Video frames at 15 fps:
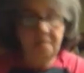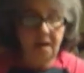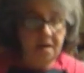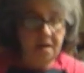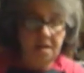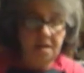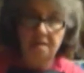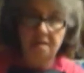
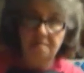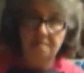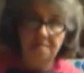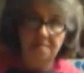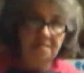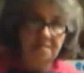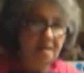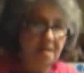I love them,
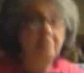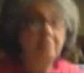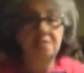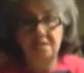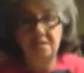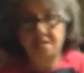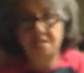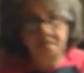other
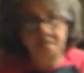than the